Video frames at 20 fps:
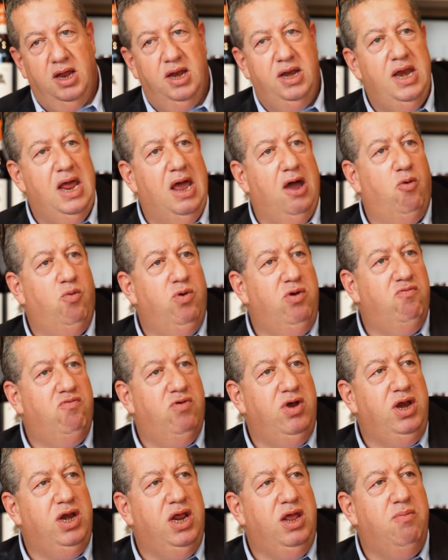Now we
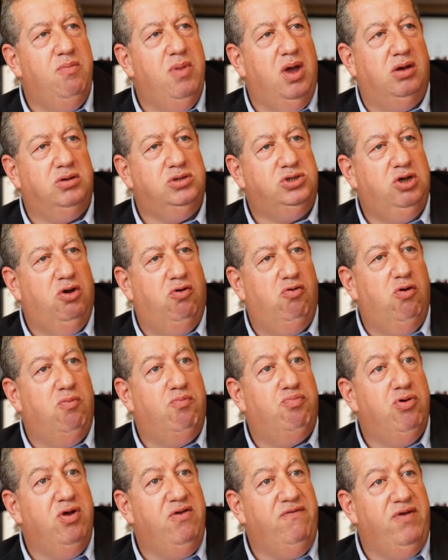read emails that are
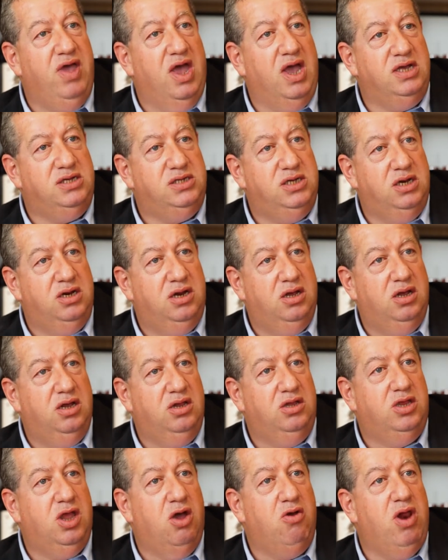abbreviated
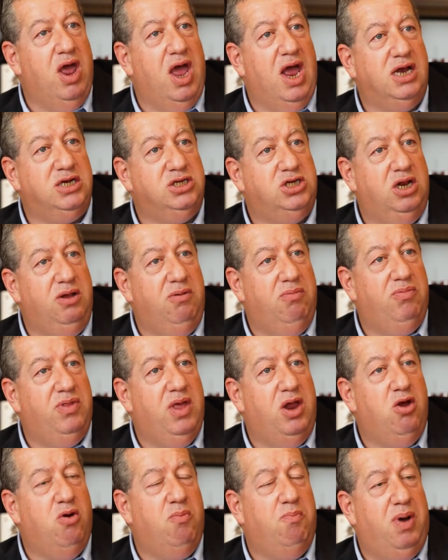and don't actually,
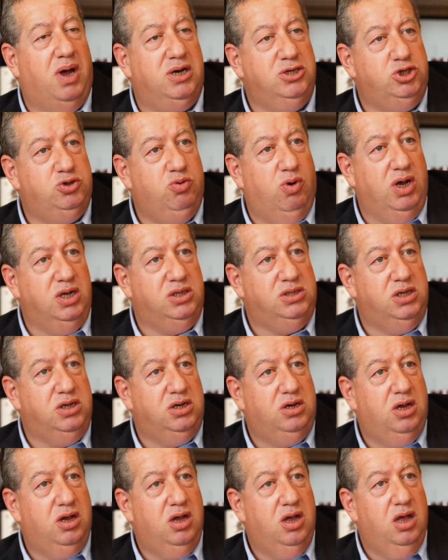they're not
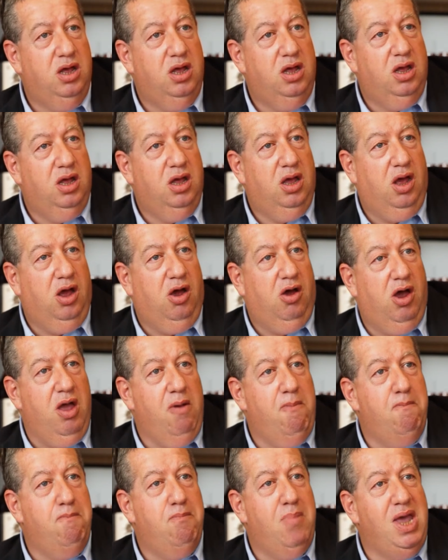punctuated. All
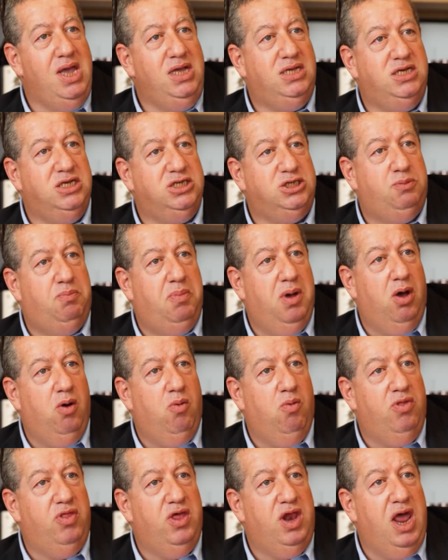right, mate is
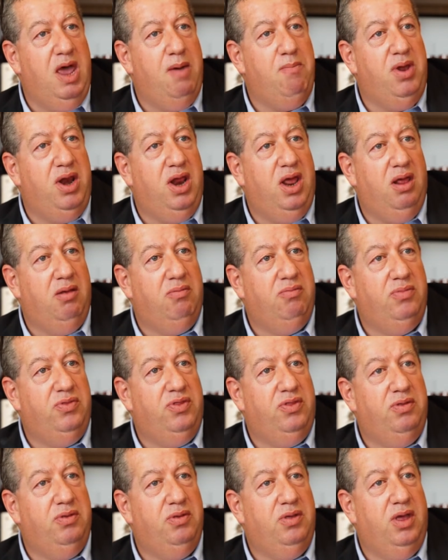spelt with an M and
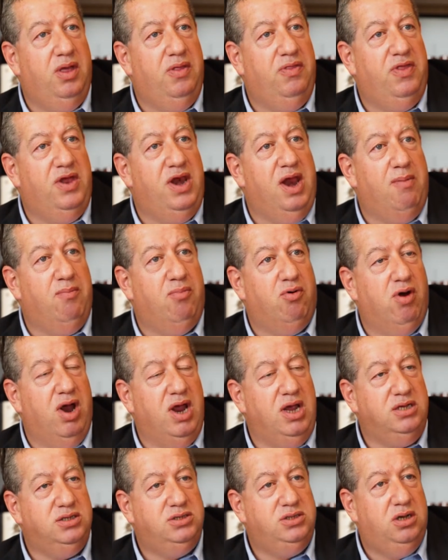the number
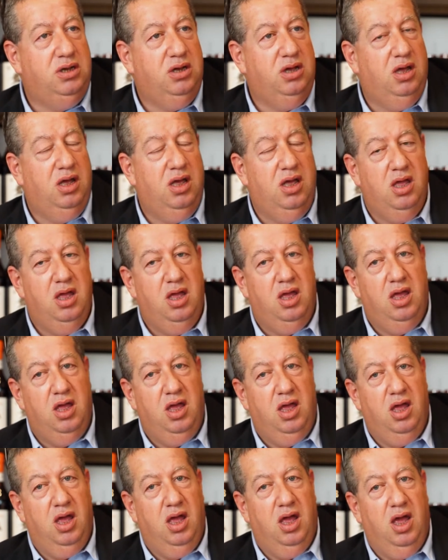8.
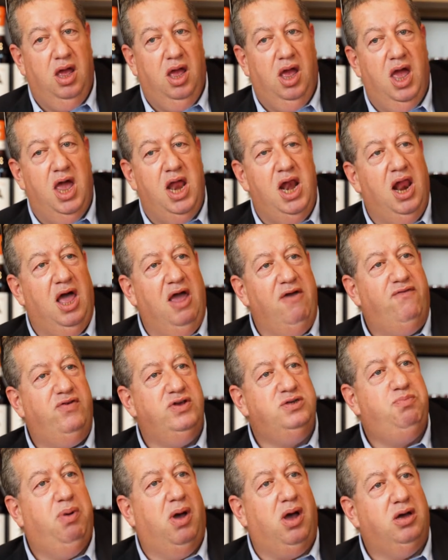And life
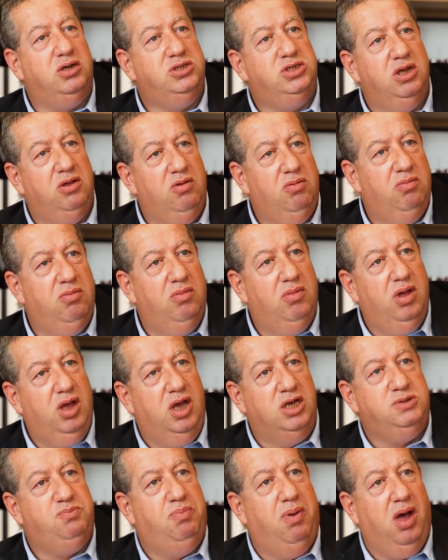is passing
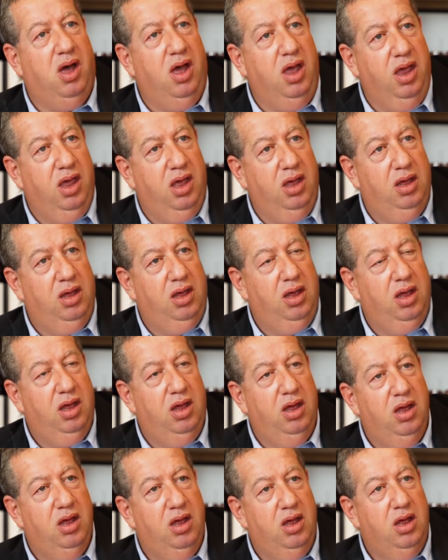us by
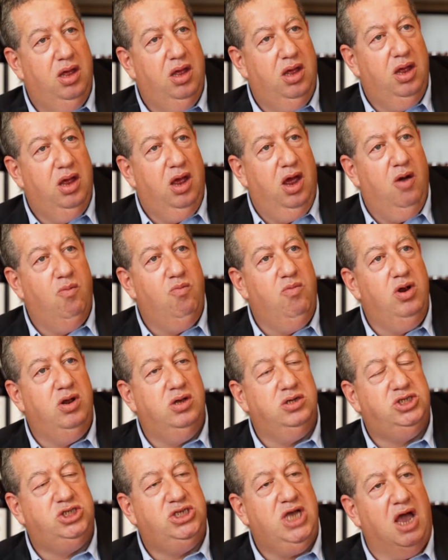and
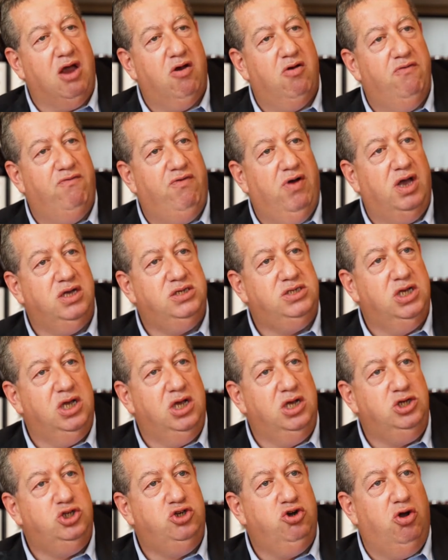we're
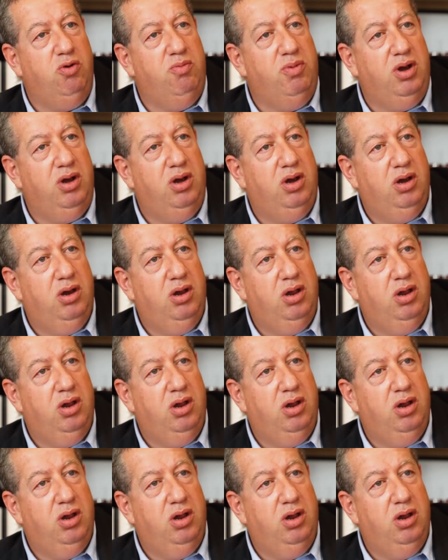sacrificing enjoyment.